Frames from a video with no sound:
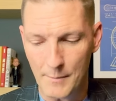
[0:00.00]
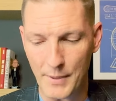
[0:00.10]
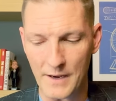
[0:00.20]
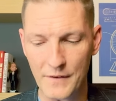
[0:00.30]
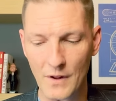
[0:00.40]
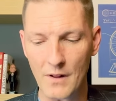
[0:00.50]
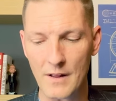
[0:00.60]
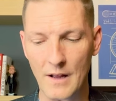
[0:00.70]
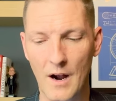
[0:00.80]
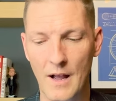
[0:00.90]
Bentonville,
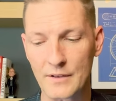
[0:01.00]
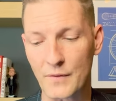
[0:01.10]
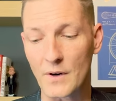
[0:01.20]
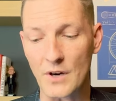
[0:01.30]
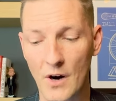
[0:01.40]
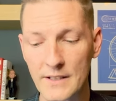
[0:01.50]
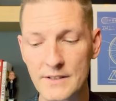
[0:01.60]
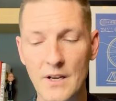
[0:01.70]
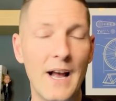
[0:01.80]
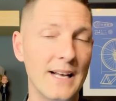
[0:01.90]
uh, as far as
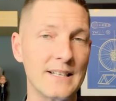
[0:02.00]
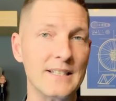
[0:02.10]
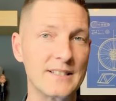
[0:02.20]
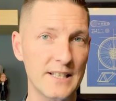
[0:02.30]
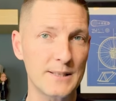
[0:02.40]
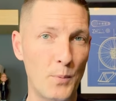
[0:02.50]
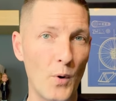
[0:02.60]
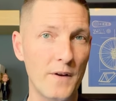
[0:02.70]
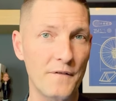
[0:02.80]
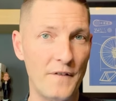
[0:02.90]
Arkansas, has a
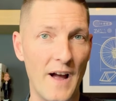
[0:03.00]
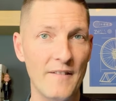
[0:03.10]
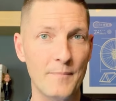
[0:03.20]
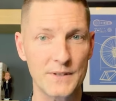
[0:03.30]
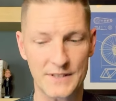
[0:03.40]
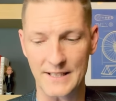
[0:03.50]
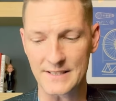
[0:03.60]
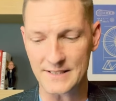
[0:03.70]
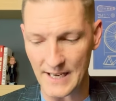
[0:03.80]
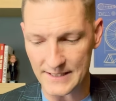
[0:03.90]
6.5%
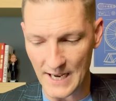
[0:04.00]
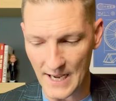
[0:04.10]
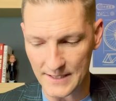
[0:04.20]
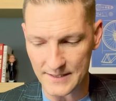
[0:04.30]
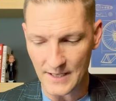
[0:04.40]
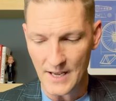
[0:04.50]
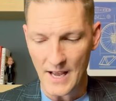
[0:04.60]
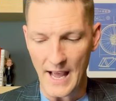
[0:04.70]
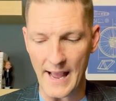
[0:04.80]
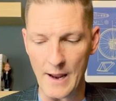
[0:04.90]
state tax,
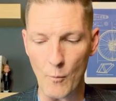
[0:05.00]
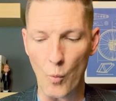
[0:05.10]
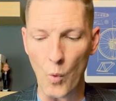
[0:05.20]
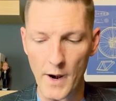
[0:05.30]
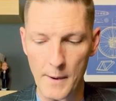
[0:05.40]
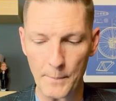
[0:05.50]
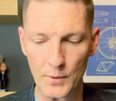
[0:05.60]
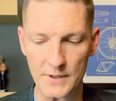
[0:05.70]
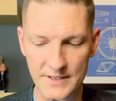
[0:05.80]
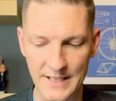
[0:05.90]
a
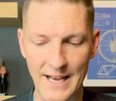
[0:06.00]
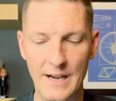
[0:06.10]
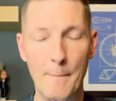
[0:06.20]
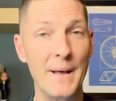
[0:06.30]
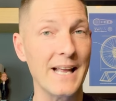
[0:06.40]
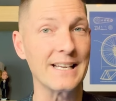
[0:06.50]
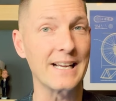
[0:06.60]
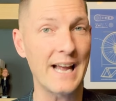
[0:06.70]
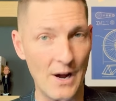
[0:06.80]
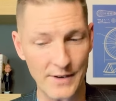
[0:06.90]
1% Benton
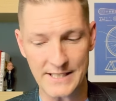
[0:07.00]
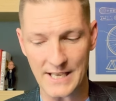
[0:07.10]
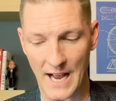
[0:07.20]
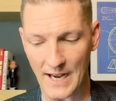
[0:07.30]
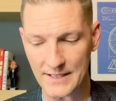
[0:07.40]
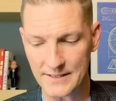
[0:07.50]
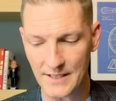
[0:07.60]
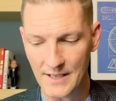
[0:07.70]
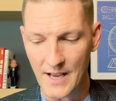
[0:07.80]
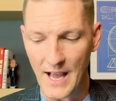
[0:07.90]
County tax,
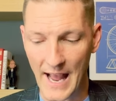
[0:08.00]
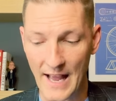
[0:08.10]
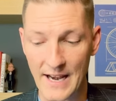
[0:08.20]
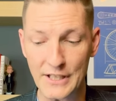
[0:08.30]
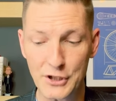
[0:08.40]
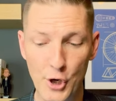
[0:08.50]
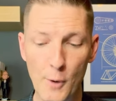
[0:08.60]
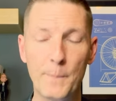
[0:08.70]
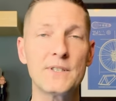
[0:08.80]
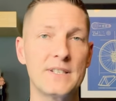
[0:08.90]
and a
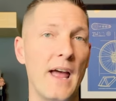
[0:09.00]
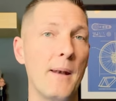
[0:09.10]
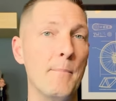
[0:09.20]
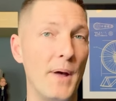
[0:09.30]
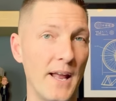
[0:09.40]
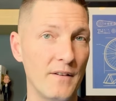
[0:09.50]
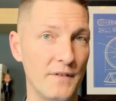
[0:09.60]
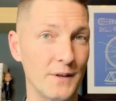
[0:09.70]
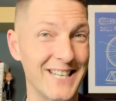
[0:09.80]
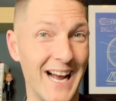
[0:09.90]
2%
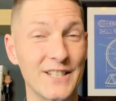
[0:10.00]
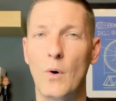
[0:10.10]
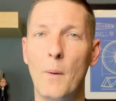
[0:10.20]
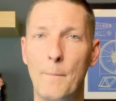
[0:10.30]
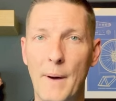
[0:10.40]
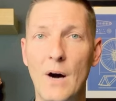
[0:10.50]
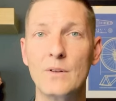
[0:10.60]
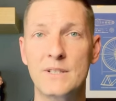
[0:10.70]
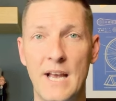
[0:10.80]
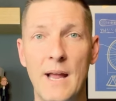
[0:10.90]
Bentonville tax. So
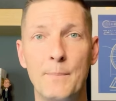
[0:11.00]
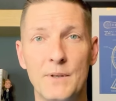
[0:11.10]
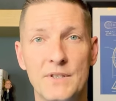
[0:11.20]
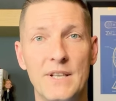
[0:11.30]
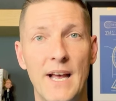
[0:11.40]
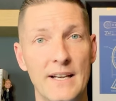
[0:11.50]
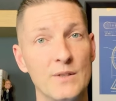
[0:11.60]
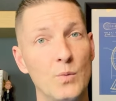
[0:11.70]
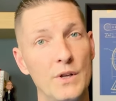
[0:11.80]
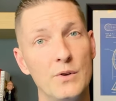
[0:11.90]
about 10%
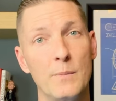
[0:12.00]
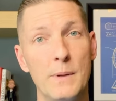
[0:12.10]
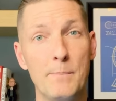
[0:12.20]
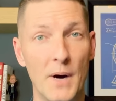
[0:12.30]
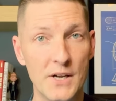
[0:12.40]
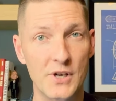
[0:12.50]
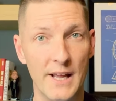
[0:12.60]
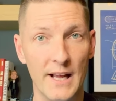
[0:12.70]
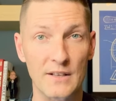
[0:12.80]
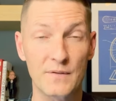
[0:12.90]
is what you can be
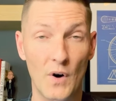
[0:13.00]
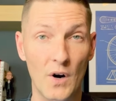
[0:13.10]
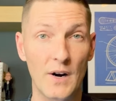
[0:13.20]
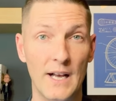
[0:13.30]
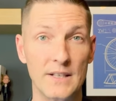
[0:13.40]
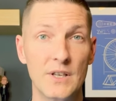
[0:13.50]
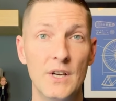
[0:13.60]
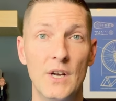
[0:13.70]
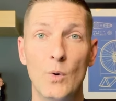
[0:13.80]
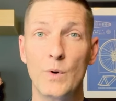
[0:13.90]
budgeting as far as
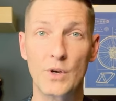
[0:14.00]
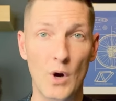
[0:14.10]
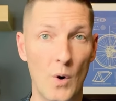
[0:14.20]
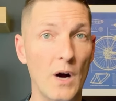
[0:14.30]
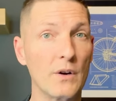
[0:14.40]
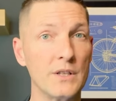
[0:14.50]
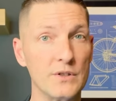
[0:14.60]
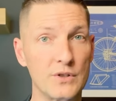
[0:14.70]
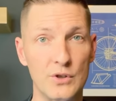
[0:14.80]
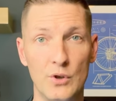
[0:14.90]
when you go out,
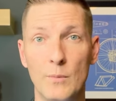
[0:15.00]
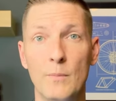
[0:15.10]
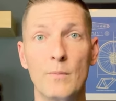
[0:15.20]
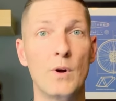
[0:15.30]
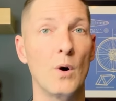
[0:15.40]
consume,